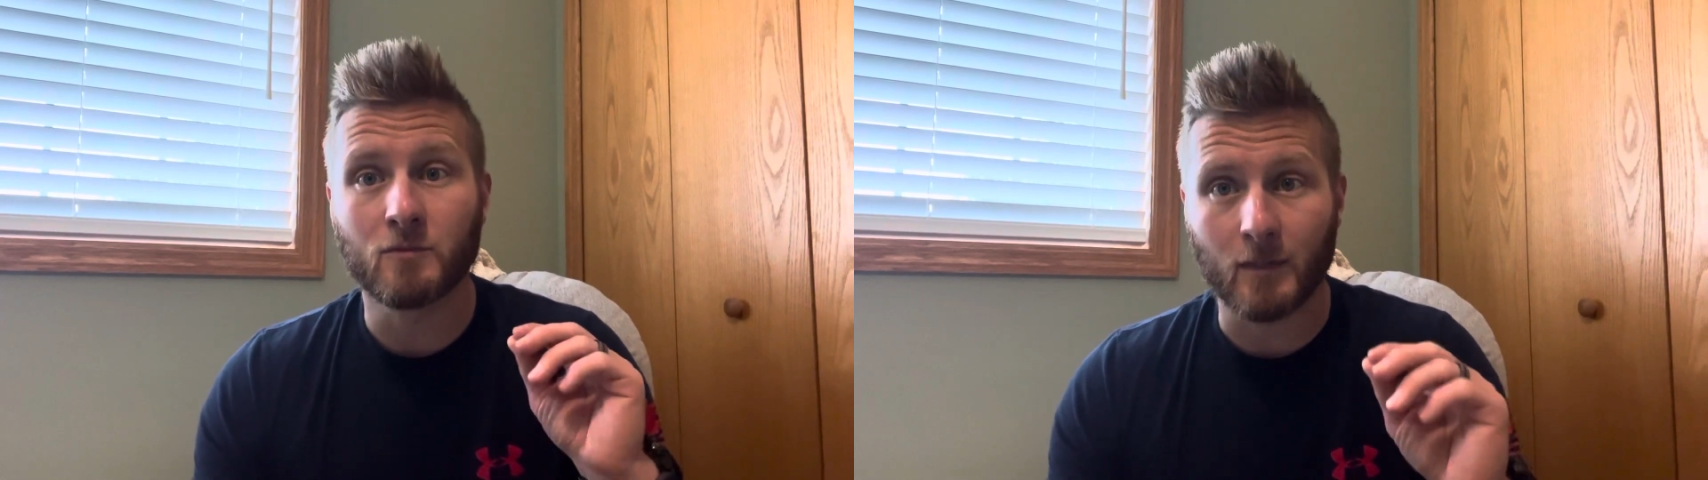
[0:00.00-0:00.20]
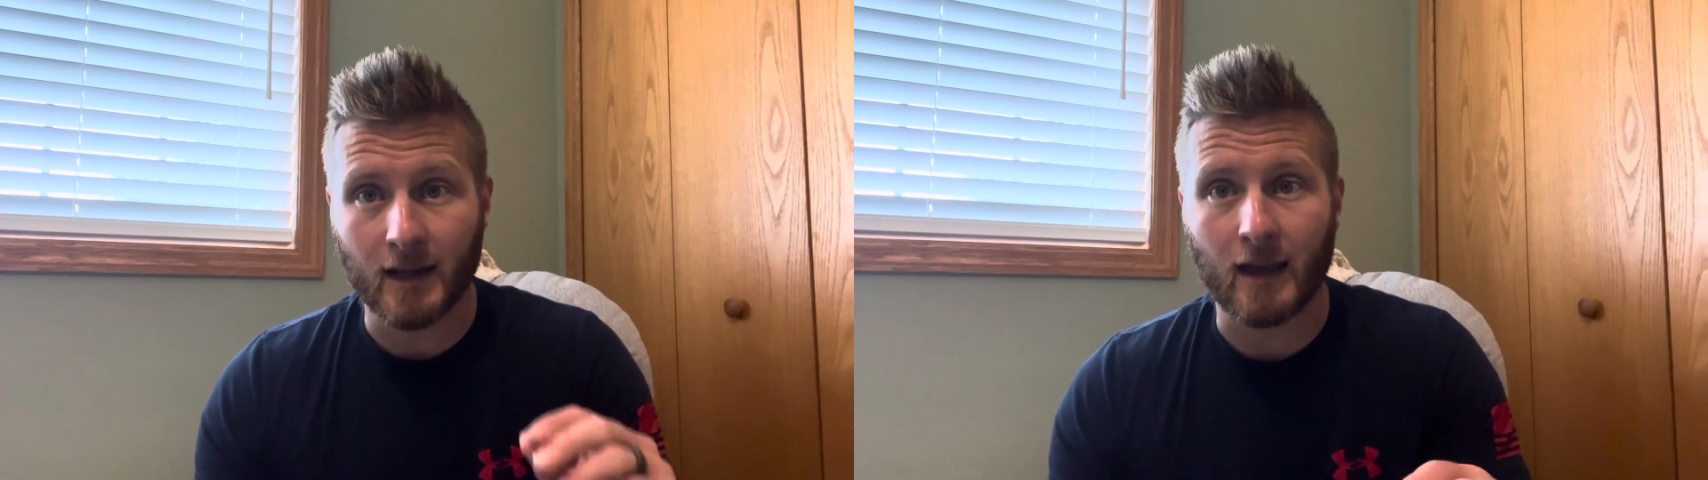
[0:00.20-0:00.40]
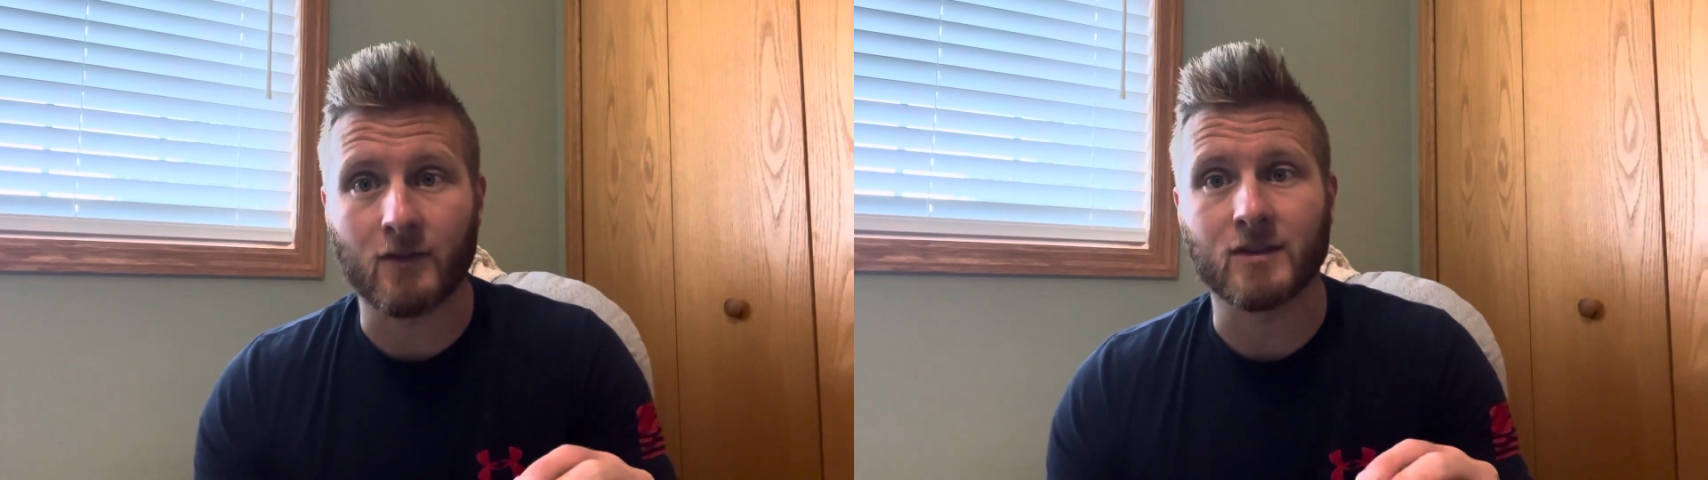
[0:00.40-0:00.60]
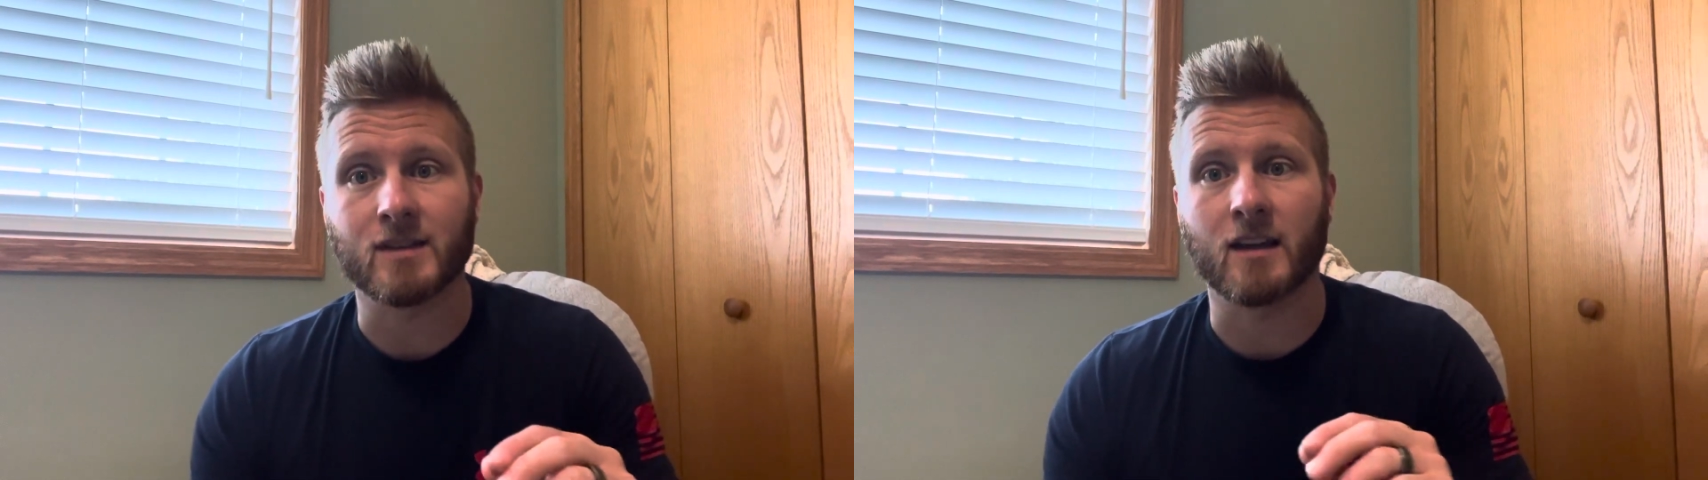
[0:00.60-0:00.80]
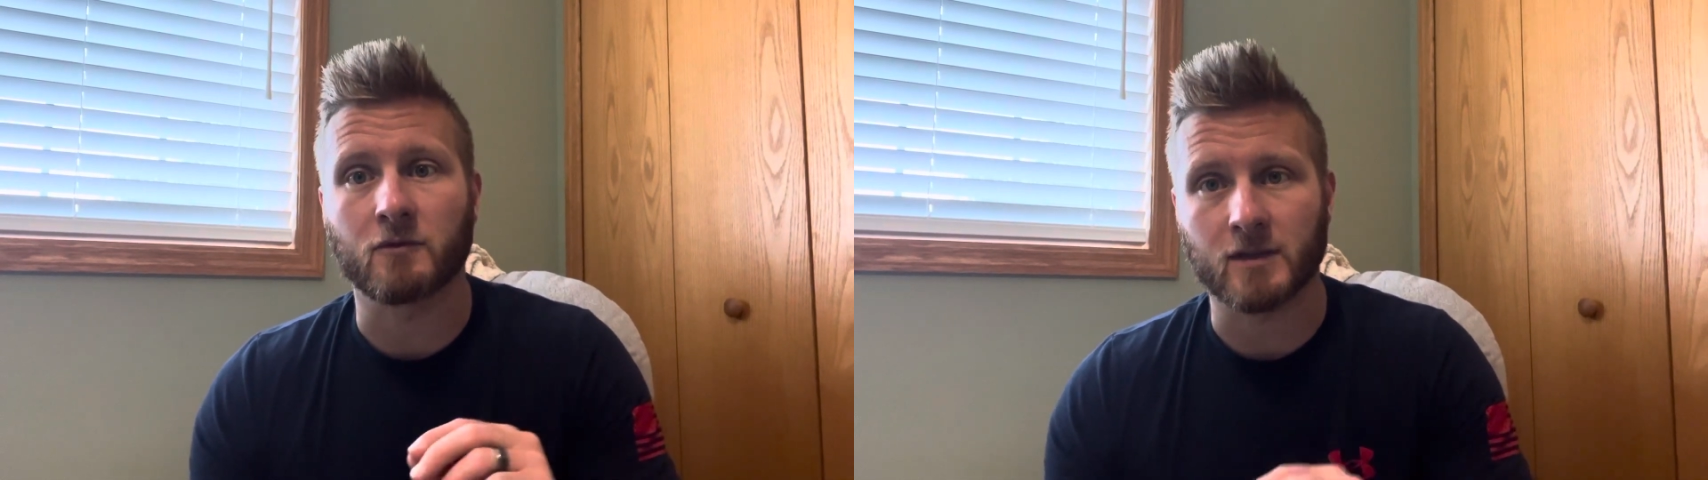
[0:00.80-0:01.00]
Mike Evans
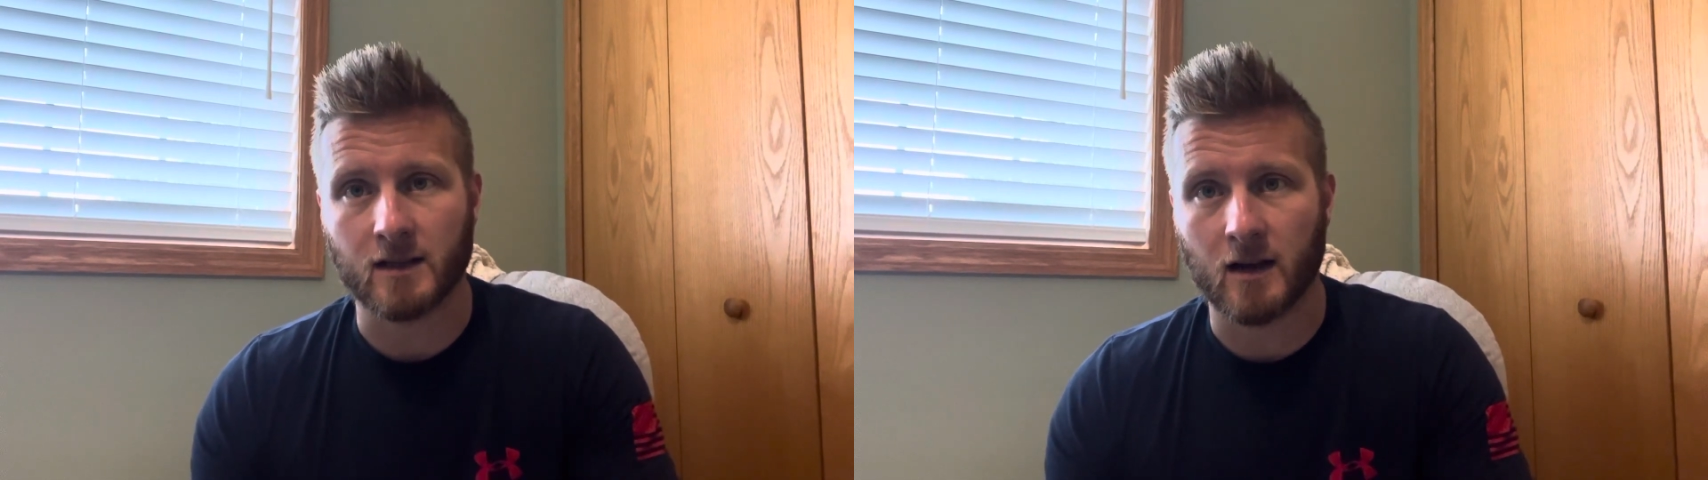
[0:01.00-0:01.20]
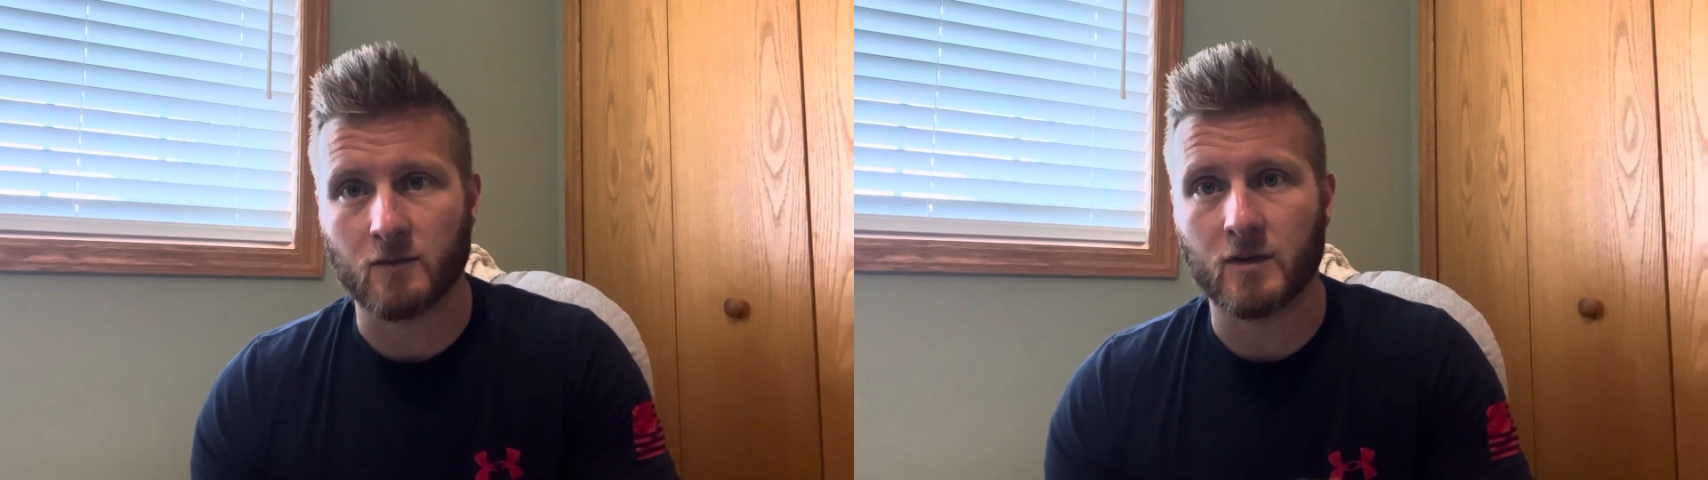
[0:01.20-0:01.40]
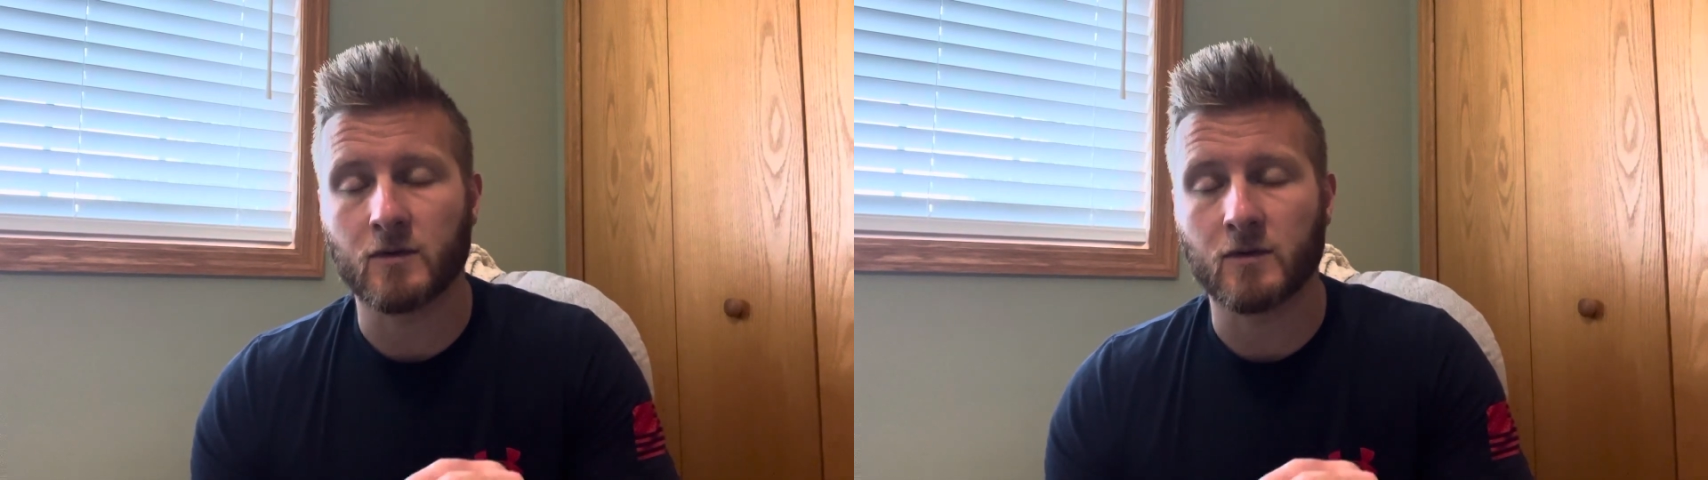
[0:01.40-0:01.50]
and Chris Godwin,